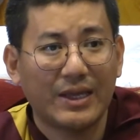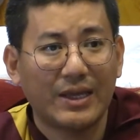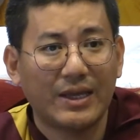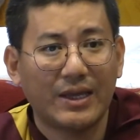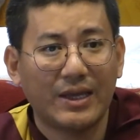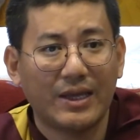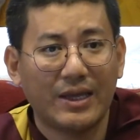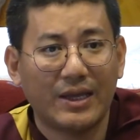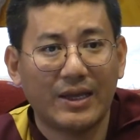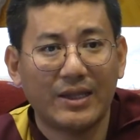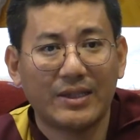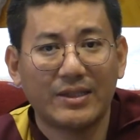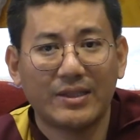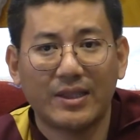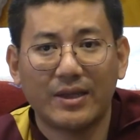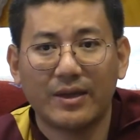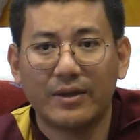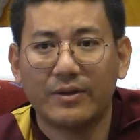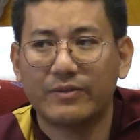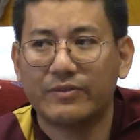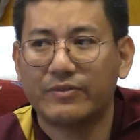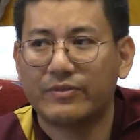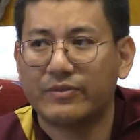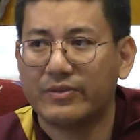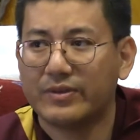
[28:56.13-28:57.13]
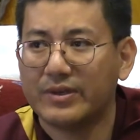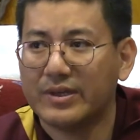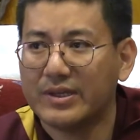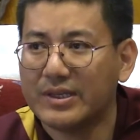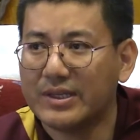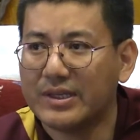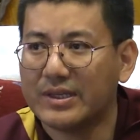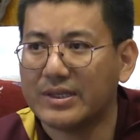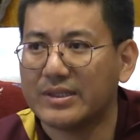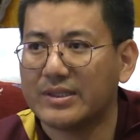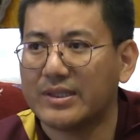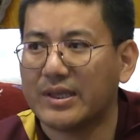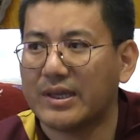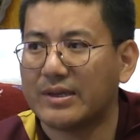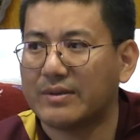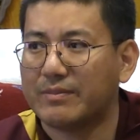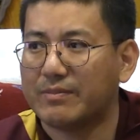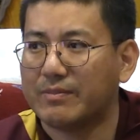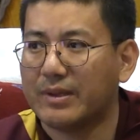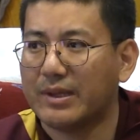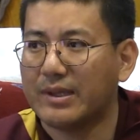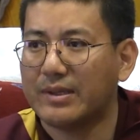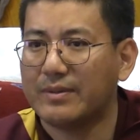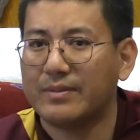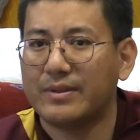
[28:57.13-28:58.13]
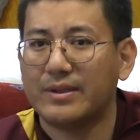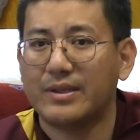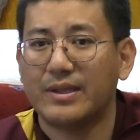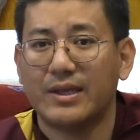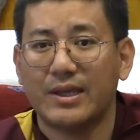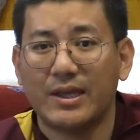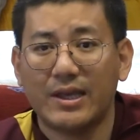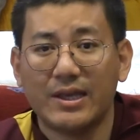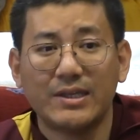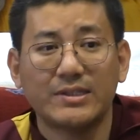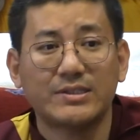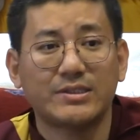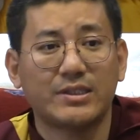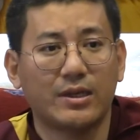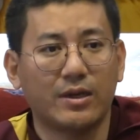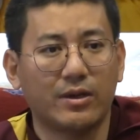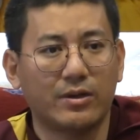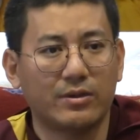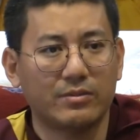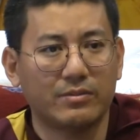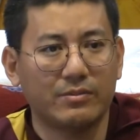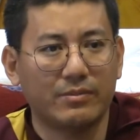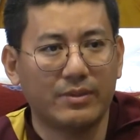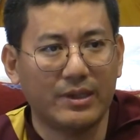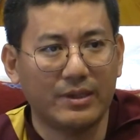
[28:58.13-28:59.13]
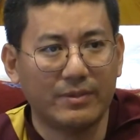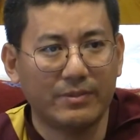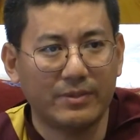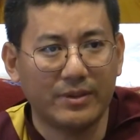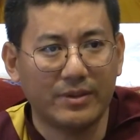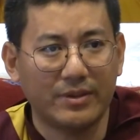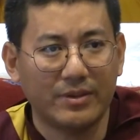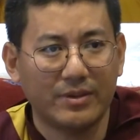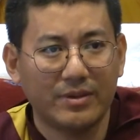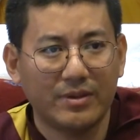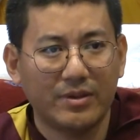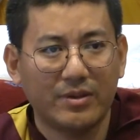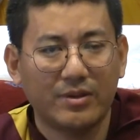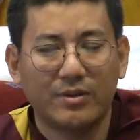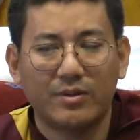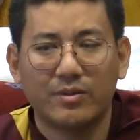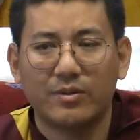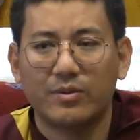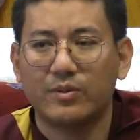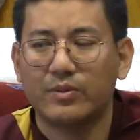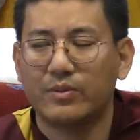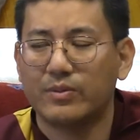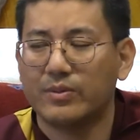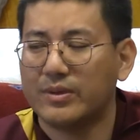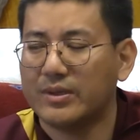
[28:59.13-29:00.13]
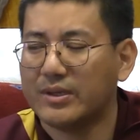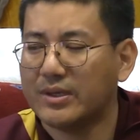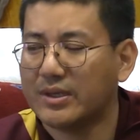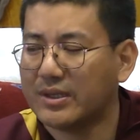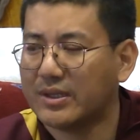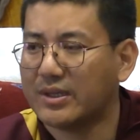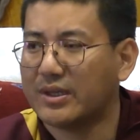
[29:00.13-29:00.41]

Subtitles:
And they are feeding that baby as their own baby, really